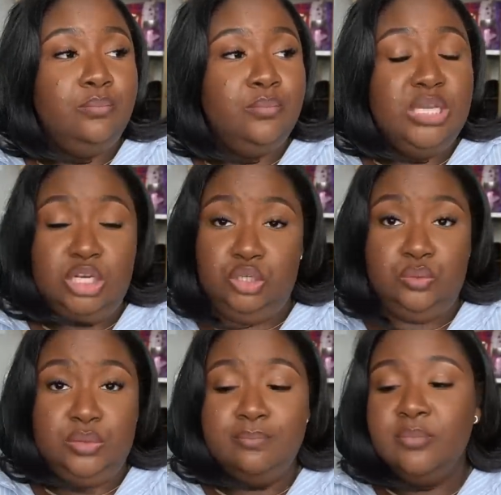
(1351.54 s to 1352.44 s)
tennis
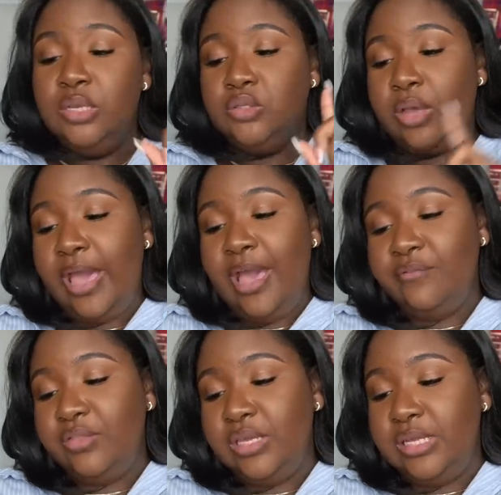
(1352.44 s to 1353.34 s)
shoes. So I
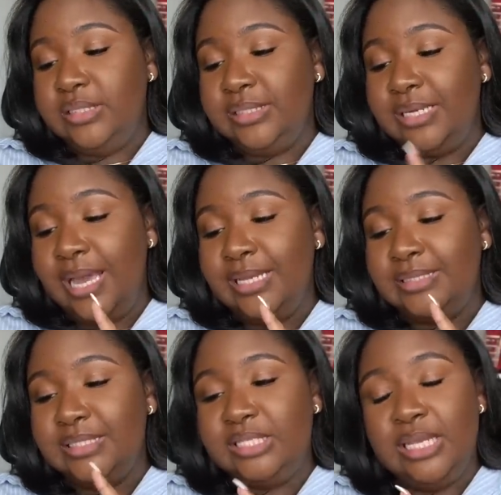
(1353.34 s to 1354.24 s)
have these
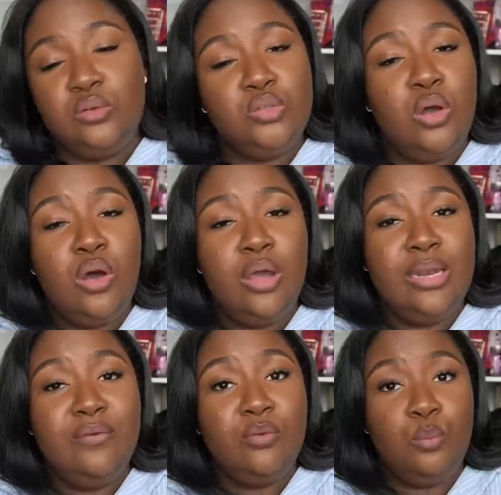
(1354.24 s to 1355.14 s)
nice sandals
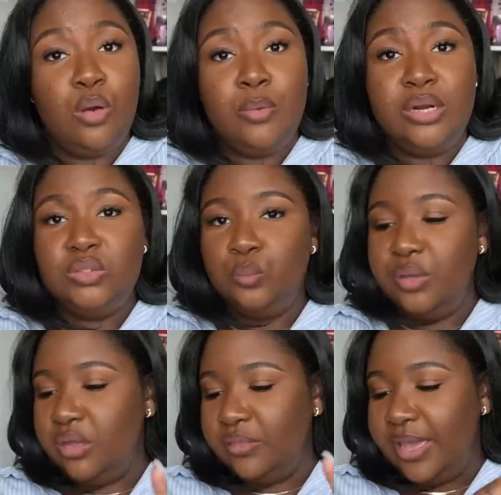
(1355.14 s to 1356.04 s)
on from Walmart as
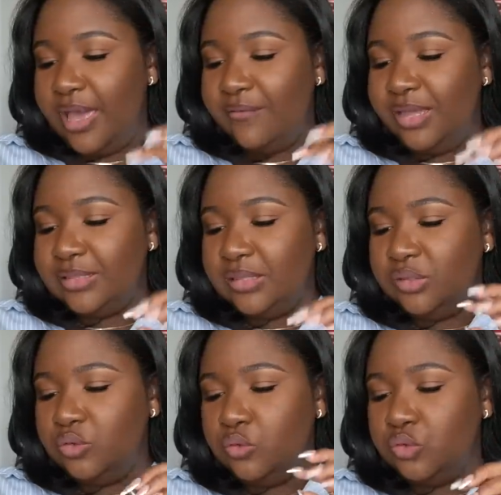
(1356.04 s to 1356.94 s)
well. They have like the
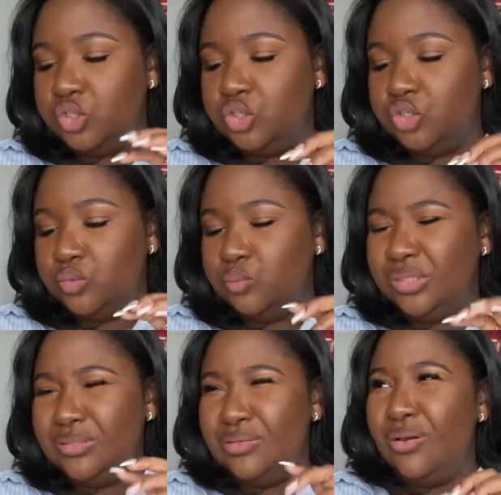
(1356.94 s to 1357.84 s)
little,
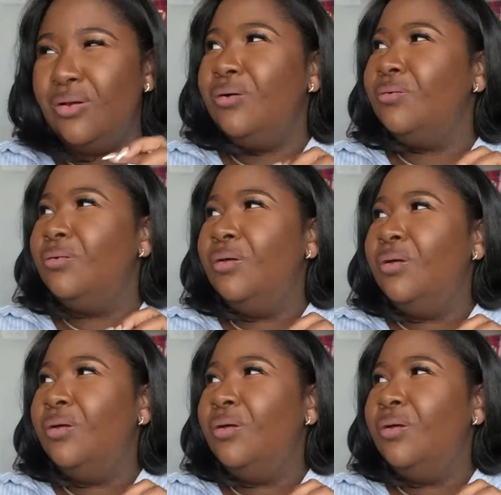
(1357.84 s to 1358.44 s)
what is it called?